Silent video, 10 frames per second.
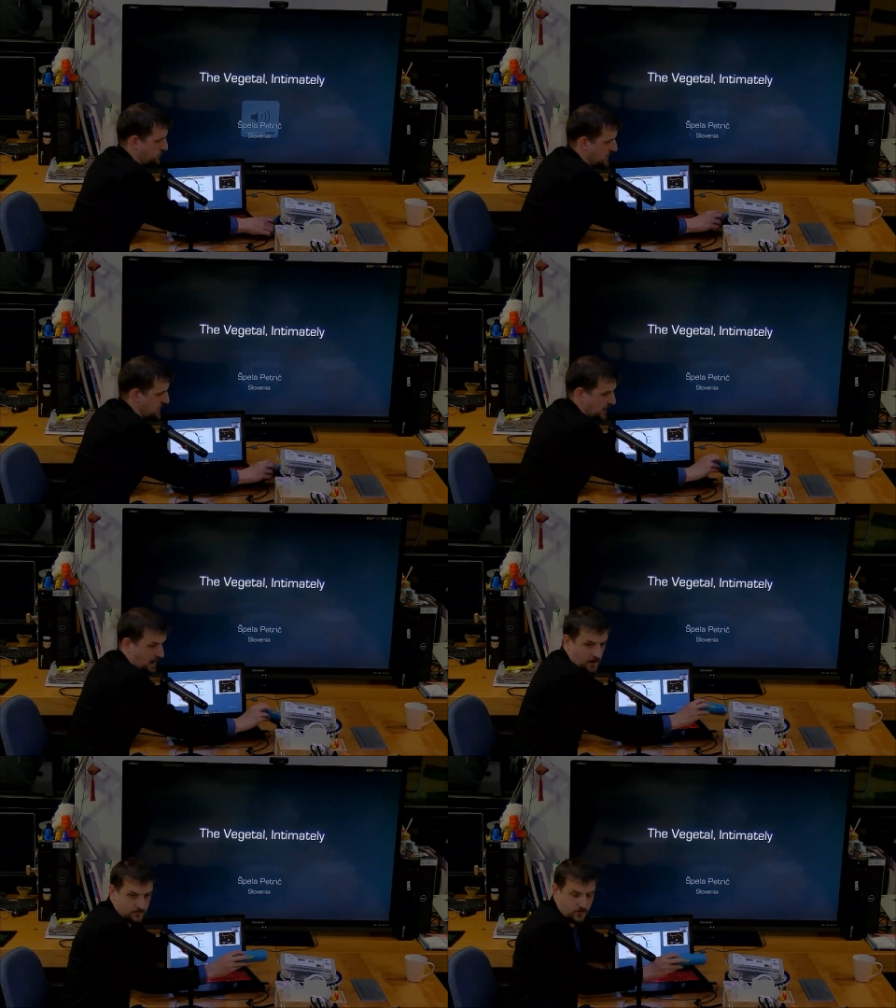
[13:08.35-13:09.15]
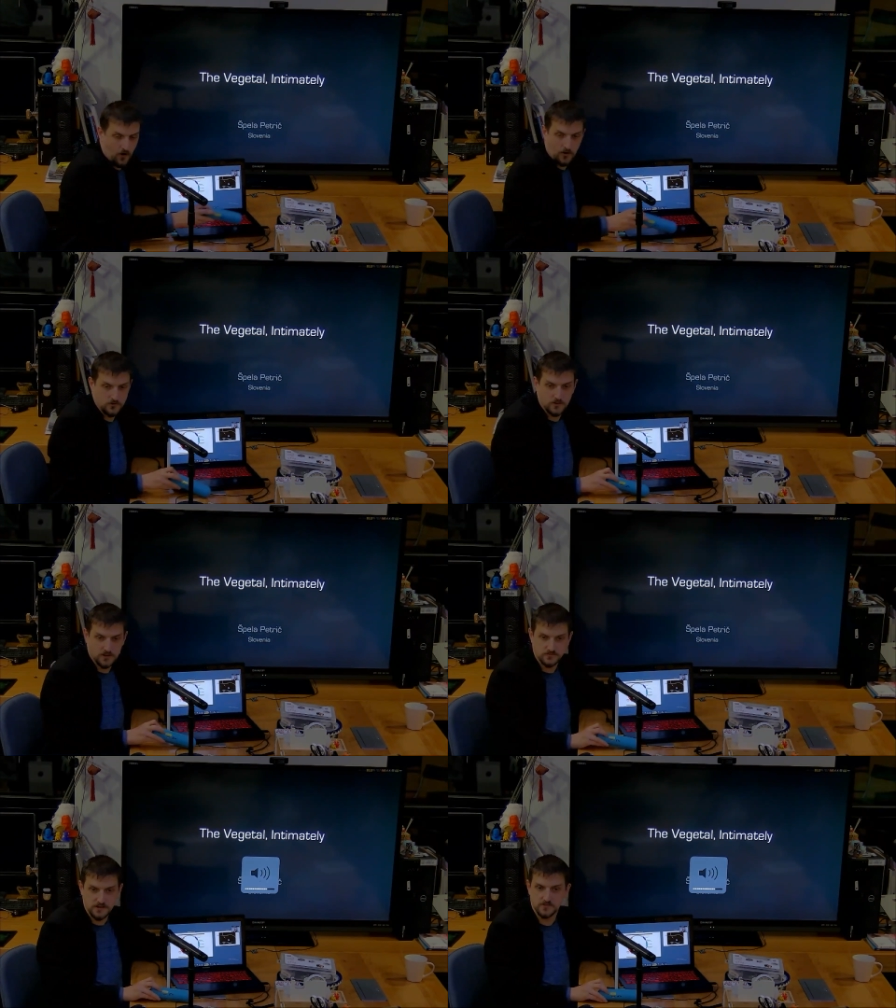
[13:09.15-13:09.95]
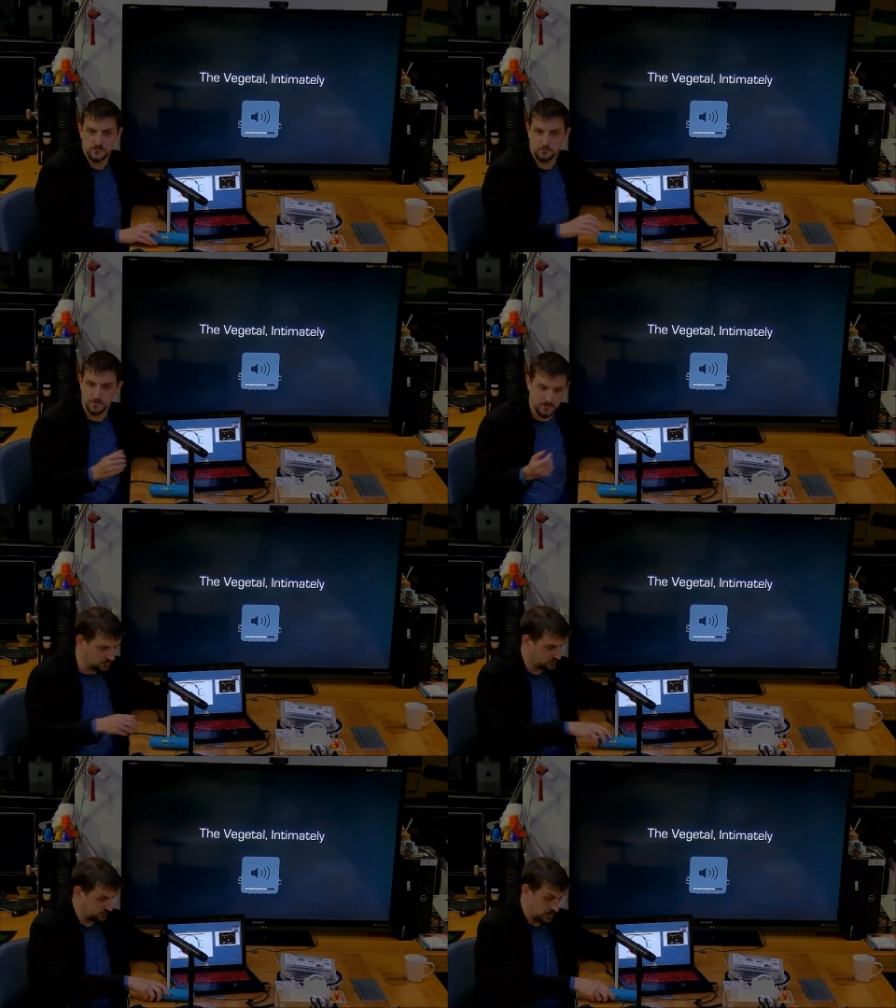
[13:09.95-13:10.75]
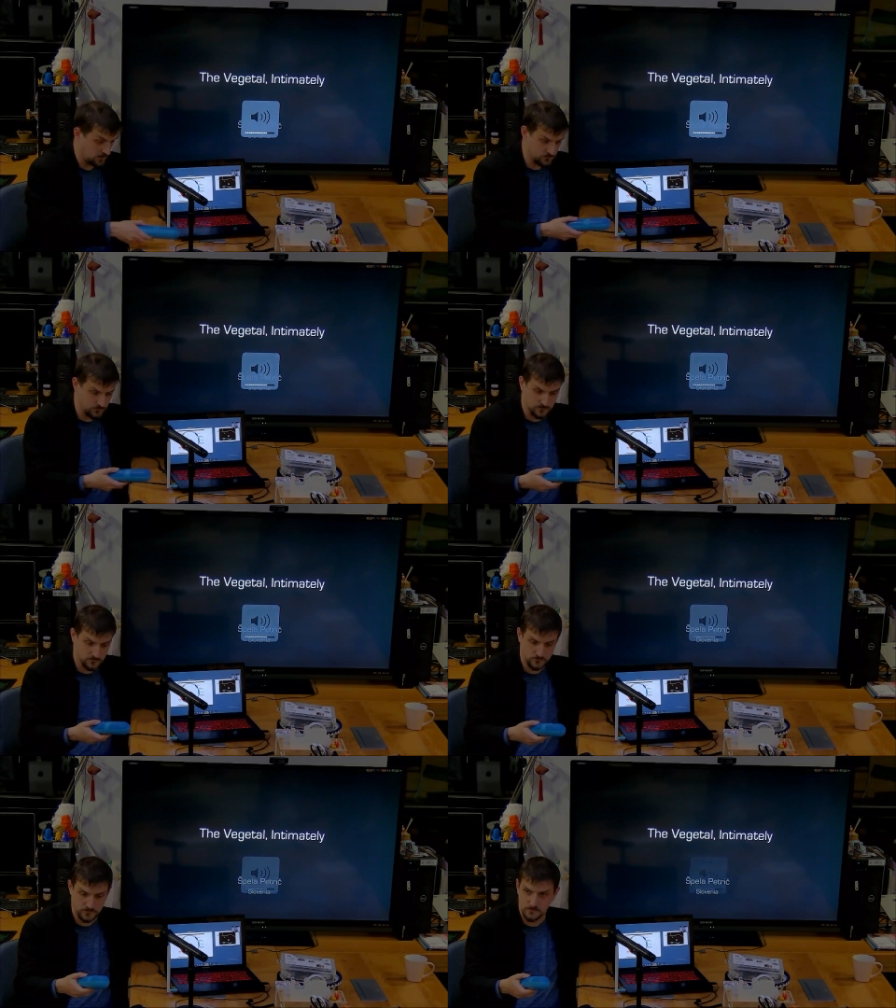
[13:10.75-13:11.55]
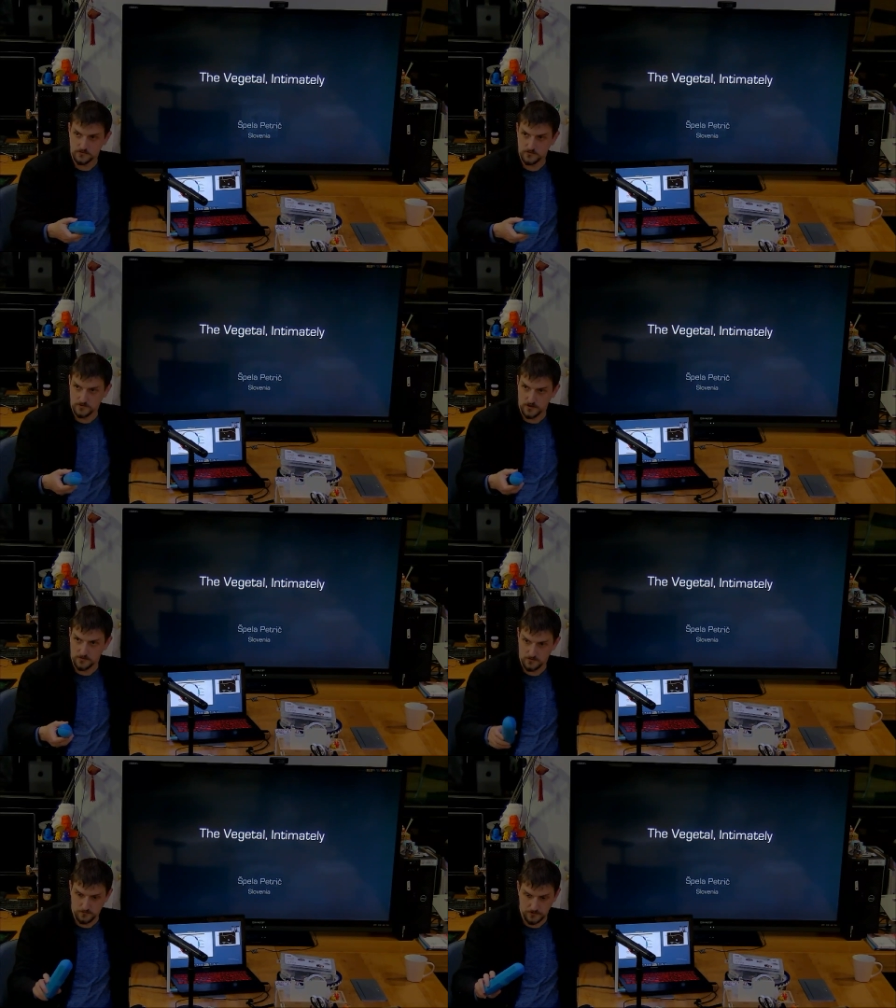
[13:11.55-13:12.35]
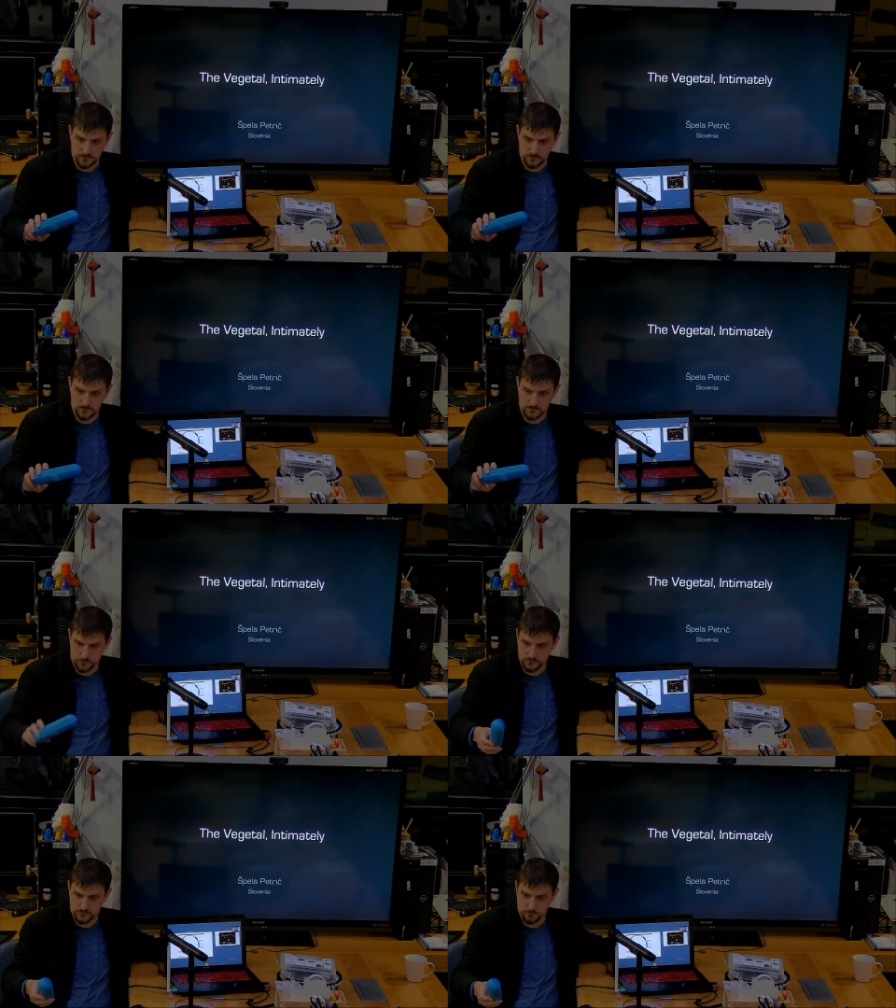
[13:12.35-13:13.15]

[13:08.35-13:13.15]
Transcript: have, all you guys need is a plug. Yeah, you can do this. Yeah, but you need, where's the plug?